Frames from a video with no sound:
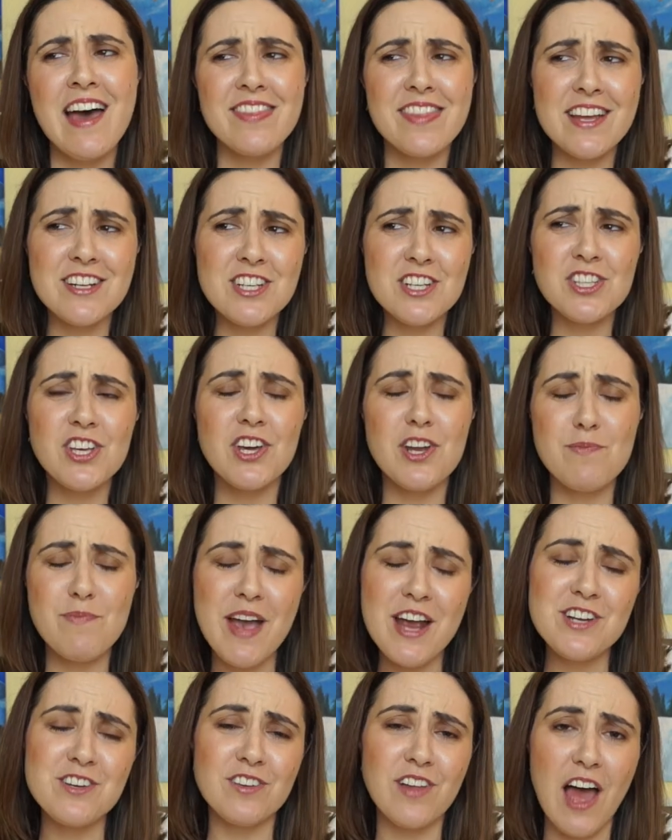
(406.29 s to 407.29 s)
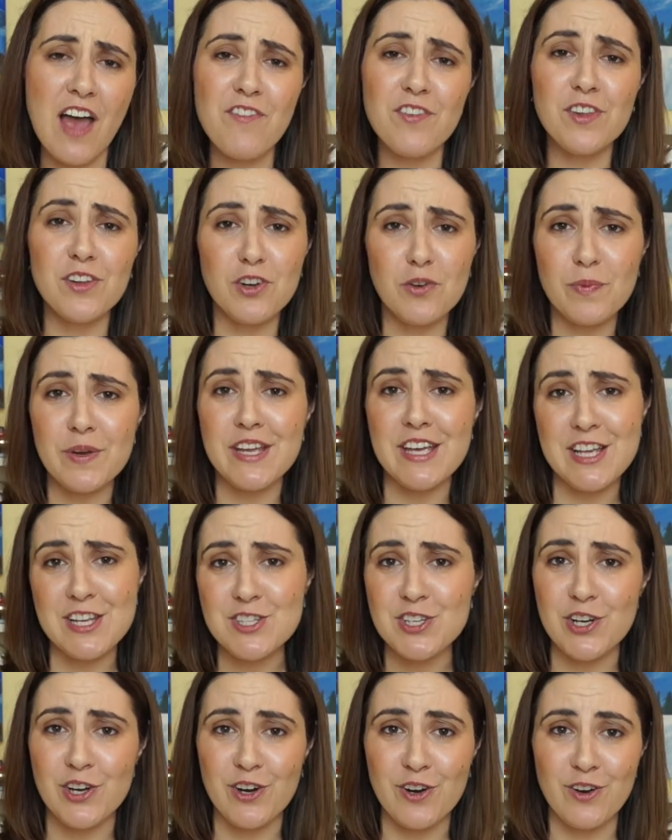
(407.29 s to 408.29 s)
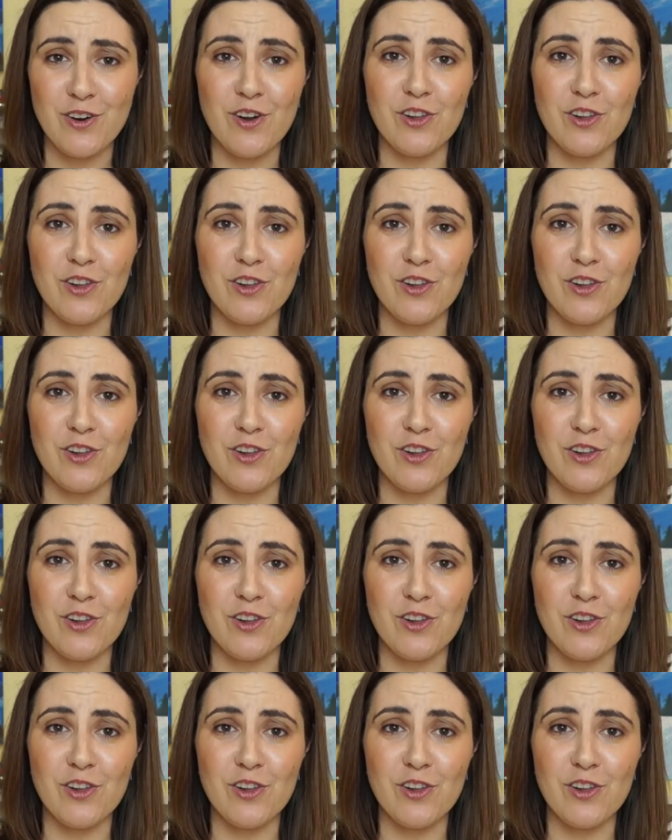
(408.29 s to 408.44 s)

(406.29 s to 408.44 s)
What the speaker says: that just could have made your life a little bit easier.